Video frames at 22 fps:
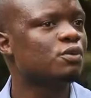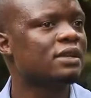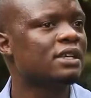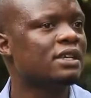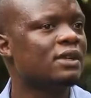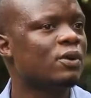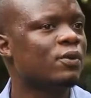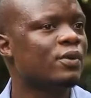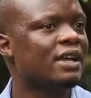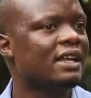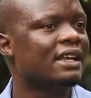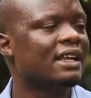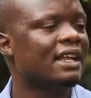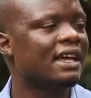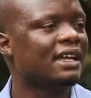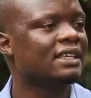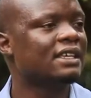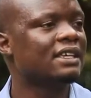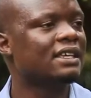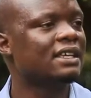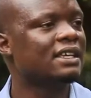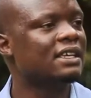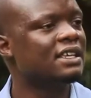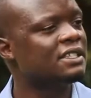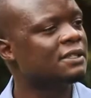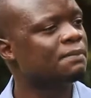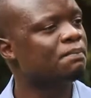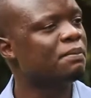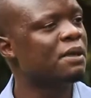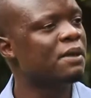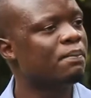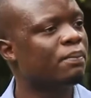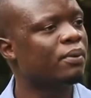we are lacking is
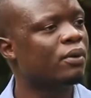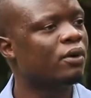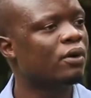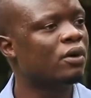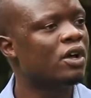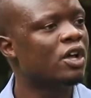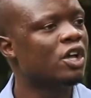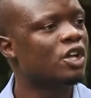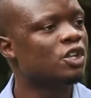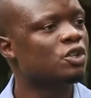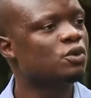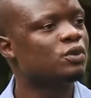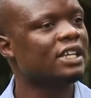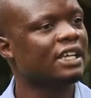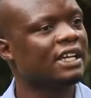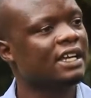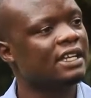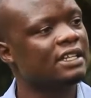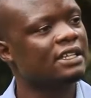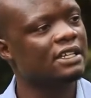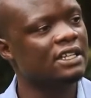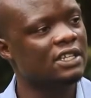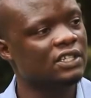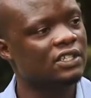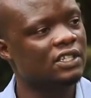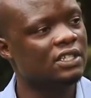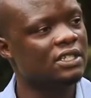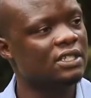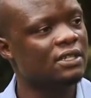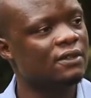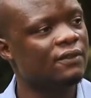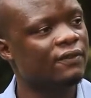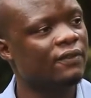people to take an
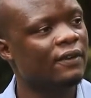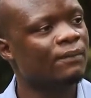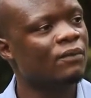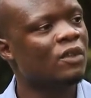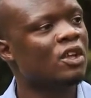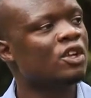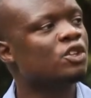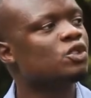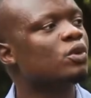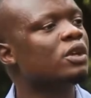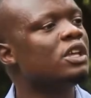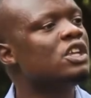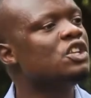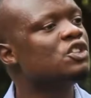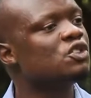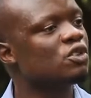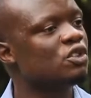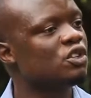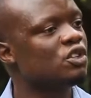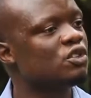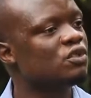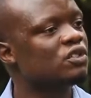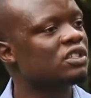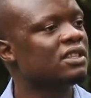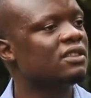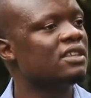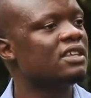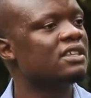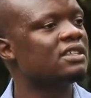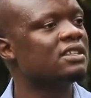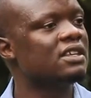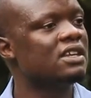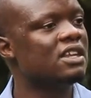initiative to introduce
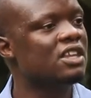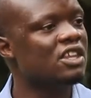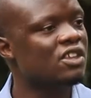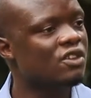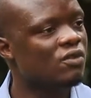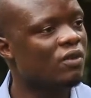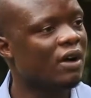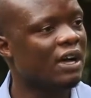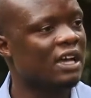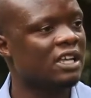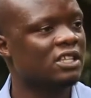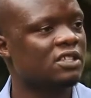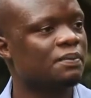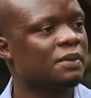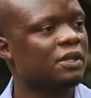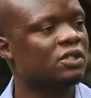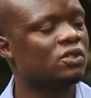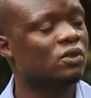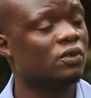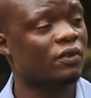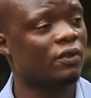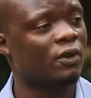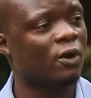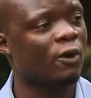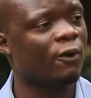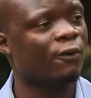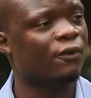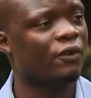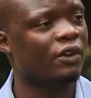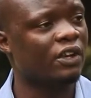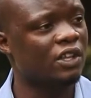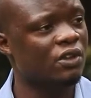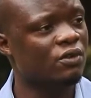this new aspect
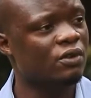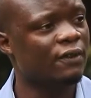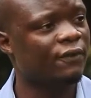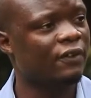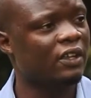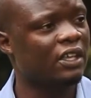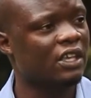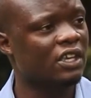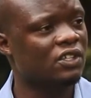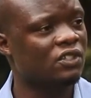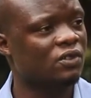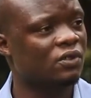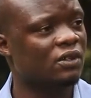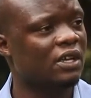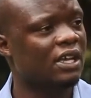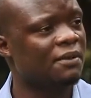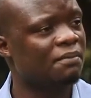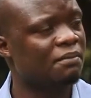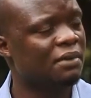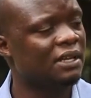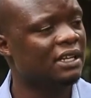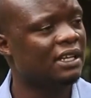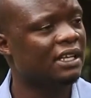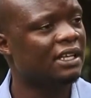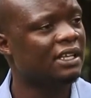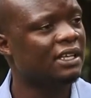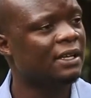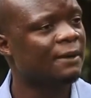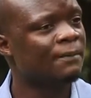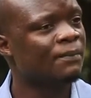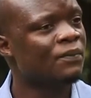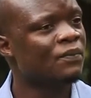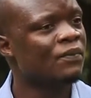of reunification and be like,
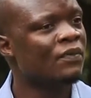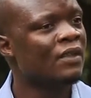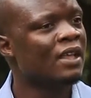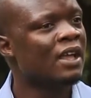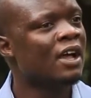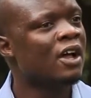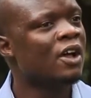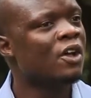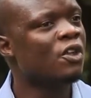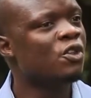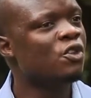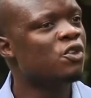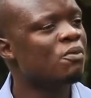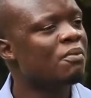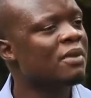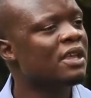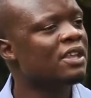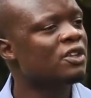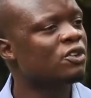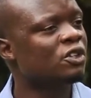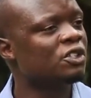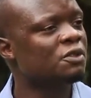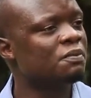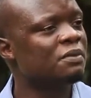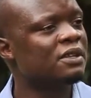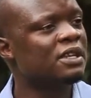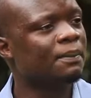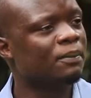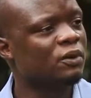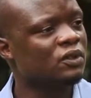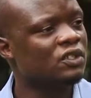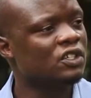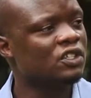you may not be in
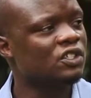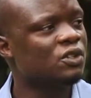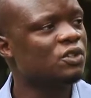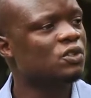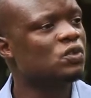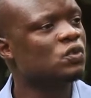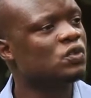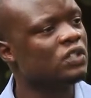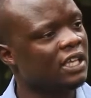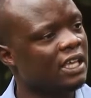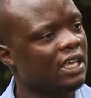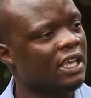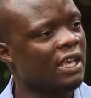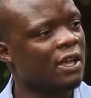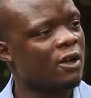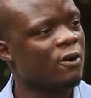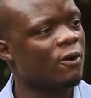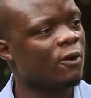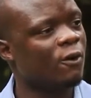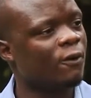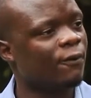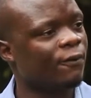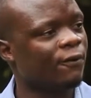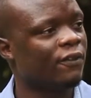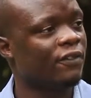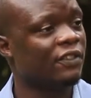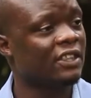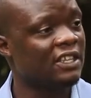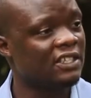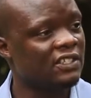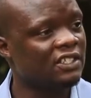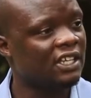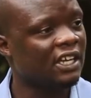a position to take care of
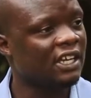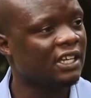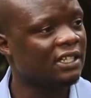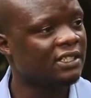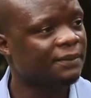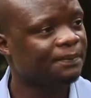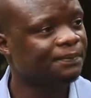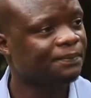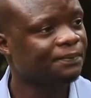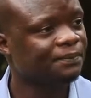this child,